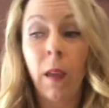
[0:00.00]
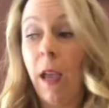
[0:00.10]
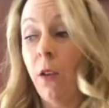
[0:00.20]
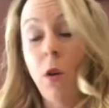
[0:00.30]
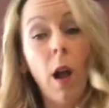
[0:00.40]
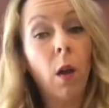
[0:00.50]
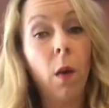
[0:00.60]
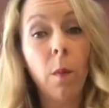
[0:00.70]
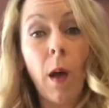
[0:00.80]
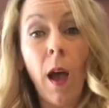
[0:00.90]
and you're not
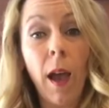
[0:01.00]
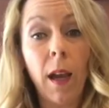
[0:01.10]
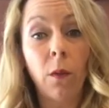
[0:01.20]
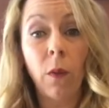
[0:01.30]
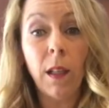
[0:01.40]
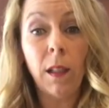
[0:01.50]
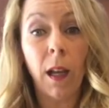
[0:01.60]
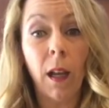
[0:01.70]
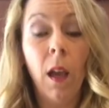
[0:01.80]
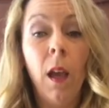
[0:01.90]
going behind rinsing,